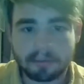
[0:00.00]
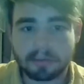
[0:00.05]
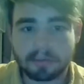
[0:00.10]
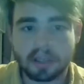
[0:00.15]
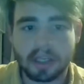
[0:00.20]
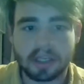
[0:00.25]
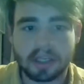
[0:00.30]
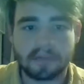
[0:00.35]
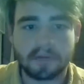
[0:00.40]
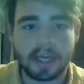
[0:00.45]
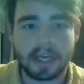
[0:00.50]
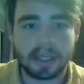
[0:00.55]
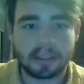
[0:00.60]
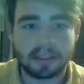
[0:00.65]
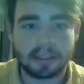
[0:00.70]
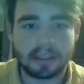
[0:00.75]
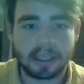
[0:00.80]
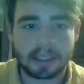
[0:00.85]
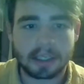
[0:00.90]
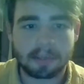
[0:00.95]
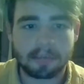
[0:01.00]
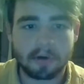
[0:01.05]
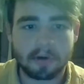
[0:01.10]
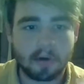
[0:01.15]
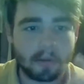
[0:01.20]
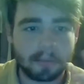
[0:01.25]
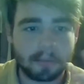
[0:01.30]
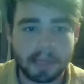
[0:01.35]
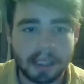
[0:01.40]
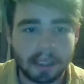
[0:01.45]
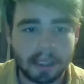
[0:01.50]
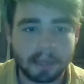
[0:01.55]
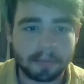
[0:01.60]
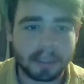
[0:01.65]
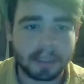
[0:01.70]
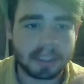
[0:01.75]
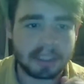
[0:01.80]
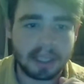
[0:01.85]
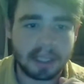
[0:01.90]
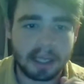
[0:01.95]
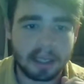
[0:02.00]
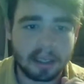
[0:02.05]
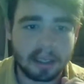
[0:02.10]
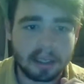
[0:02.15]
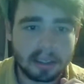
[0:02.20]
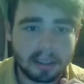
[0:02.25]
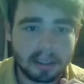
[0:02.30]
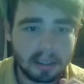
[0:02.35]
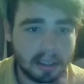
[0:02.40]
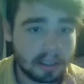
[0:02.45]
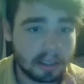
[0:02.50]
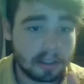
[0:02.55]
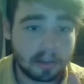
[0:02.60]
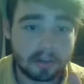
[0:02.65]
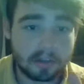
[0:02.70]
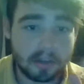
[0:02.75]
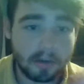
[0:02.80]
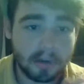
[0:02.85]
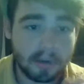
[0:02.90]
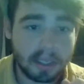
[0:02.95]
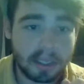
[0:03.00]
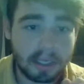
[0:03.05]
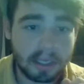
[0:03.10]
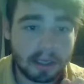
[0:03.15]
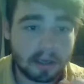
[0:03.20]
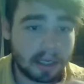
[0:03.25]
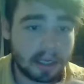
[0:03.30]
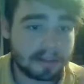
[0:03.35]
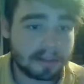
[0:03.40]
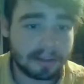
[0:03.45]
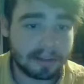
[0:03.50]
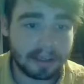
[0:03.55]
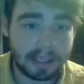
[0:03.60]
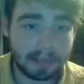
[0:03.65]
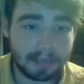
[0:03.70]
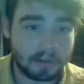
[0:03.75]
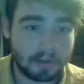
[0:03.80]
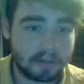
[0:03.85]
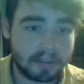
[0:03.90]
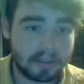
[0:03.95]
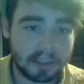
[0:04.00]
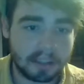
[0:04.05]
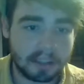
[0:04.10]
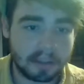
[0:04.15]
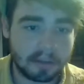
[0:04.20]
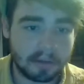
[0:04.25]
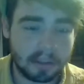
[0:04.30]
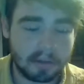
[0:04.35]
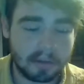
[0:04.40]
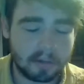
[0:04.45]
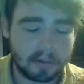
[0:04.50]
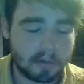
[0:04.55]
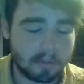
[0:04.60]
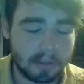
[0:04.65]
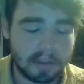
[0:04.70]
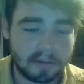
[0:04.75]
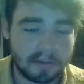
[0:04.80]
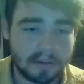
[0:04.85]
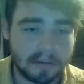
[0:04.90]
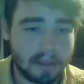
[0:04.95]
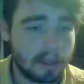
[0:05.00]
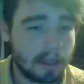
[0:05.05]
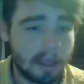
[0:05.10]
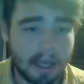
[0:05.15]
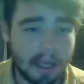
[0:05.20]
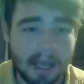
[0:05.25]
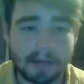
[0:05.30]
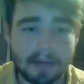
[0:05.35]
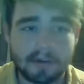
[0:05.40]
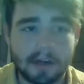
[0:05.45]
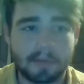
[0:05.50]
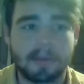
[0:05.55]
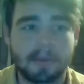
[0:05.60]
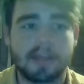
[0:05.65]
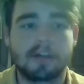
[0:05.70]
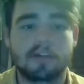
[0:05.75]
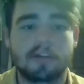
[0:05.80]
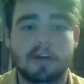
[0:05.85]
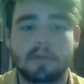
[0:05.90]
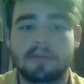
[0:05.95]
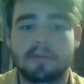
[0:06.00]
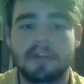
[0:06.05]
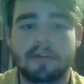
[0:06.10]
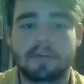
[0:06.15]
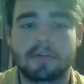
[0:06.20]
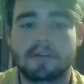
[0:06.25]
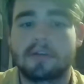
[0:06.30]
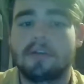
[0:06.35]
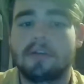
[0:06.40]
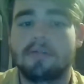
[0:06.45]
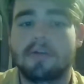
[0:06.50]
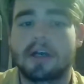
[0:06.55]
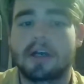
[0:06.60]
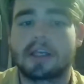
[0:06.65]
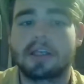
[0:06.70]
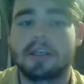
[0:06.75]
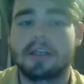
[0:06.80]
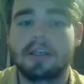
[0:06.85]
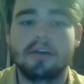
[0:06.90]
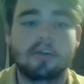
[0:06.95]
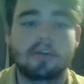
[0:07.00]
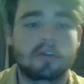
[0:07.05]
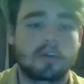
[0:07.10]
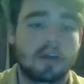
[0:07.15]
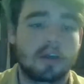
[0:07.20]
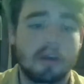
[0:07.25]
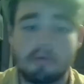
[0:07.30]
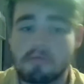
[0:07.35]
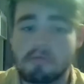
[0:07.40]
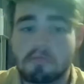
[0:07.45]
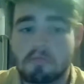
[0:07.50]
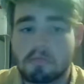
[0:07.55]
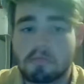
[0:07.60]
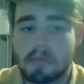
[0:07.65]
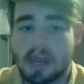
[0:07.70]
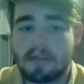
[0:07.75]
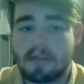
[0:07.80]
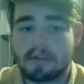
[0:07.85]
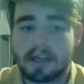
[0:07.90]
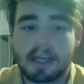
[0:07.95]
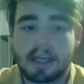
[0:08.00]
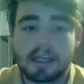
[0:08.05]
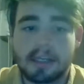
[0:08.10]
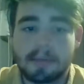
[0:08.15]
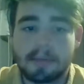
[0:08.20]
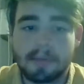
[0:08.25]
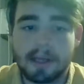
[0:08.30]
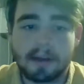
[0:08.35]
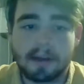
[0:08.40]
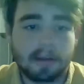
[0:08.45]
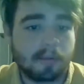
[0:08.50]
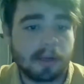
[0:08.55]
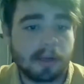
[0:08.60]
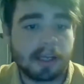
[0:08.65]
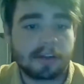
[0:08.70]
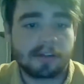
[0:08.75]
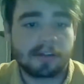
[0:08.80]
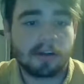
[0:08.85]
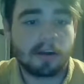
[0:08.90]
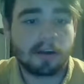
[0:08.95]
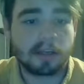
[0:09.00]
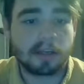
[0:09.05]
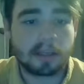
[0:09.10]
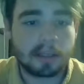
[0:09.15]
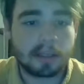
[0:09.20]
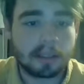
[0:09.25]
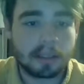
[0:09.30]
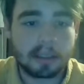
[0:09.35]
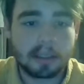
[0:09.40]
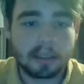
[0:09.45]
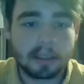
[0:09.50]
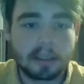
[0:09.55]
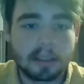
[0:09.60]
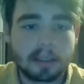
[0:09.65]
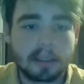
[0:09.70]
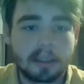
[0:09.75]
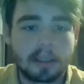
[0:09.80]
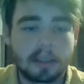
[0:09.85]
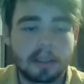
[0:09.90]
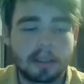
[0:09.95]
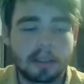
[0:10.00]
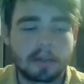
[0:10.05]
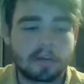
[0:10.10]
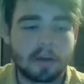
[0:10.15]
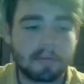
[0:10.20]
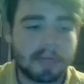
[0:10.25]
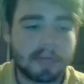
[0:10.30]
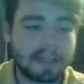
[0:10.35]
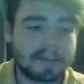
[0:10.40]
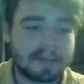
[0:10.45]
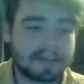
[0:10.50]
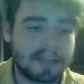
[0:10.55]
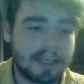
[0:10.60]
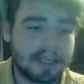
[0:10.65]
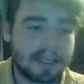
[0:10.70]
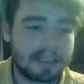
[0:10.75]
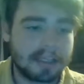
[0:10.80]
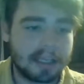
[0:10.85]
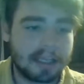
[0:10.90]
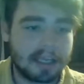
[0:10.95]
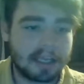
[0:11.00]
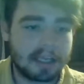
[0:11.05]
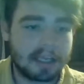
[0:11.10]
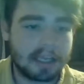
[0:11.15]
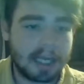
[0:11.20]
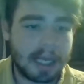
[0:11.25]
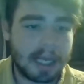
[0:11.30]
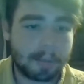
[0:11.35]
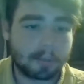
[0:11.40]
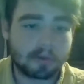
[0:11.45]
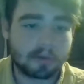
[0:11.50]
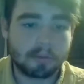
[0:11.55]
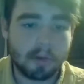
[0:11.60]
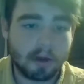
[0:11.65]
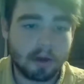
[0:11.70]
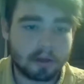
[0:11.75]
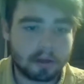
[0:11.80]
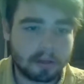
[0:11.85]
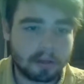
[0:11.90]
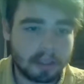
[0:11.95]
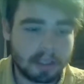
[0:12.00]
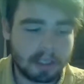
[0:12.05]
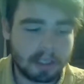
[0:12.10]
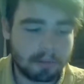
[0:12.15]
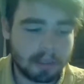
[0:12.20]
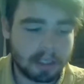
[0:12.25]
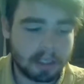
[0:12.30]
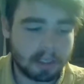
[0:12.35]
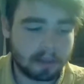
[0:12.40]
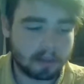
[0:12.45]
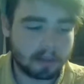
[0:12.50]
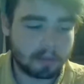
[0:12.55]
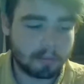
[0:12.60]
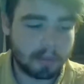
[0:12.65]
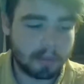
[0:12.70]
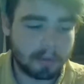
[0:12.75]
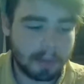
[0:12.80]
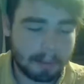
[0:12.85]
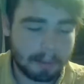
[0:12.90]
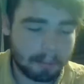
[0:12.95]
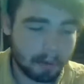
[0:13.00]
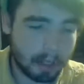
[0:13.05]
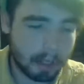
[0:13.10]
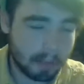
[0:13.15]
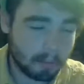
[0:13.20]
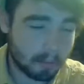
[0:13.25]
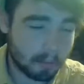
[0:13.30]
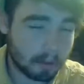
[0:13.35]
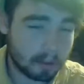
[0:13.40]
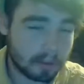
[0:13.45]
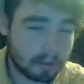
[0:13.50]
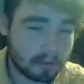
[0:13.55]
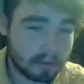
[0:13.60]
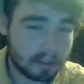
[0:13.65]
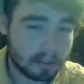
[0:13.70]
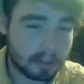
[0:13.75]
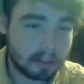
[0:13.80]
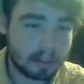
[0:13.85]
play the violin like a pro and pick it up like that. There's no way in hell. I suck at music and instruments. I tried to play the drum set for 2 fucking years. Never got any better than when I started. So I'm not saying that I'm smarter than anybody else, but my brain works